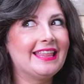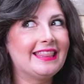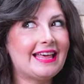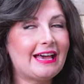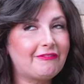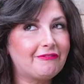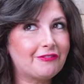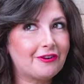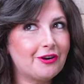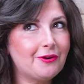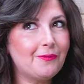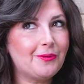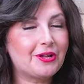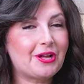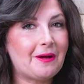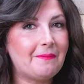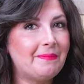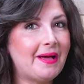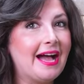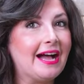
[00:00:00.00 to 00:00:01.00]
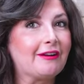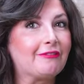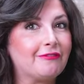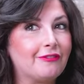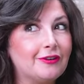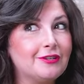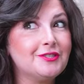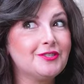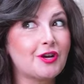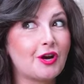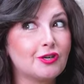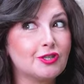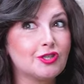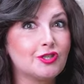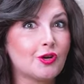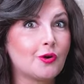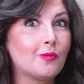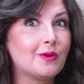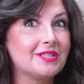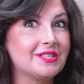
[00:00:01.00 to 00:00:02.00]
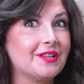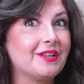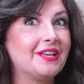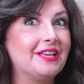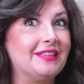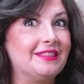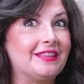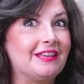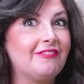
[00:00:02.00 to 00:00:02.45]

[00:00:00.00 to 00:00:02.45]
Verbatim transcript: that fern will come back. Ferns are so resilient.